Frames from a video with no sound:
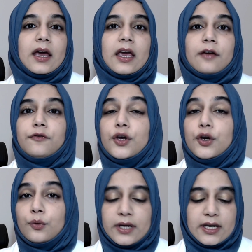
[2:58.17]
If
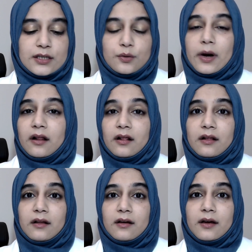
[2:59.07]
you eat well,
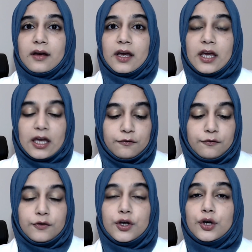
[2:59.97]
if
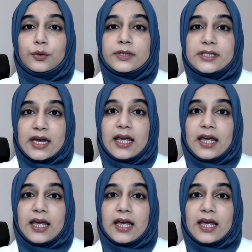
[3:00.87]
you take